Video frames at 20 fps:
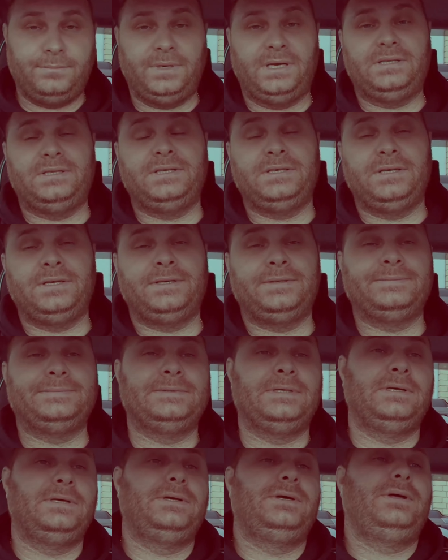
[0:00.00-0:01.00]
my dinner,
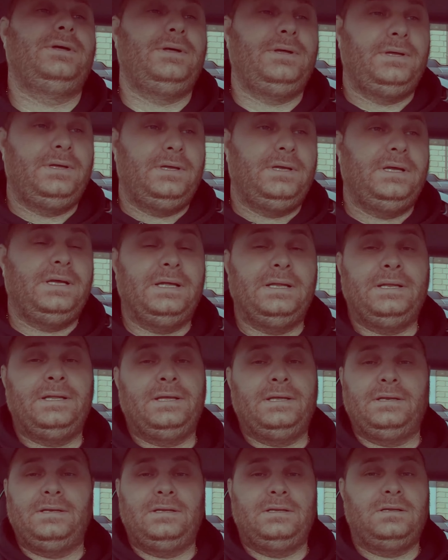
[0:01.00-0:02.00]
and
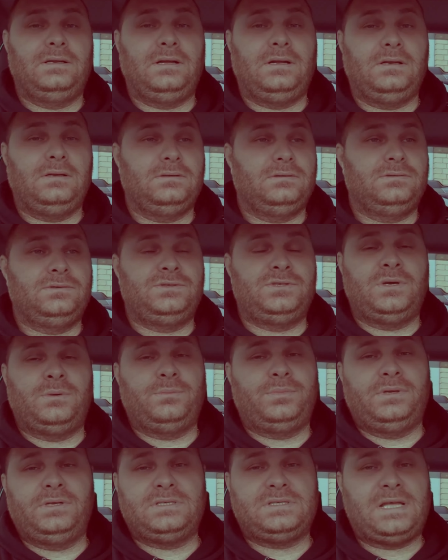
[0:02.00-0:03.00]
then I'll
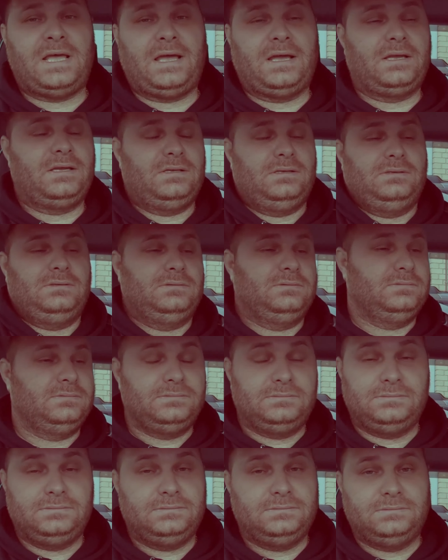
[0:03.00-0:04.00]
jump in the sack and
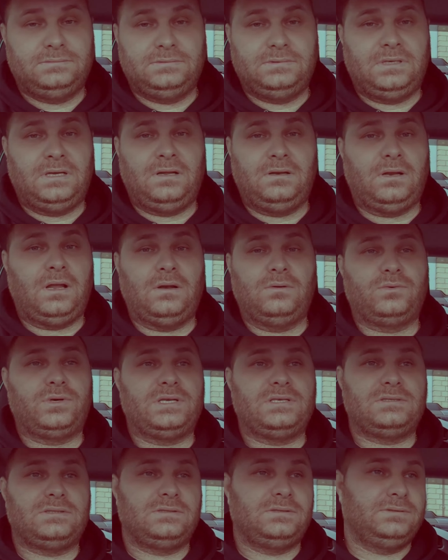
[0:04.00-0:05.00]
I'll, I'll
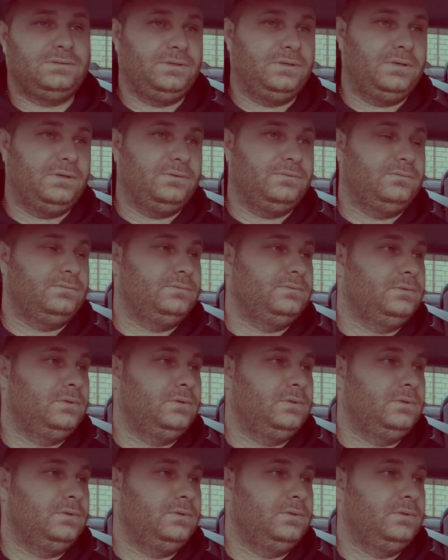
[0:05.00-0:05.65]
rest, you know,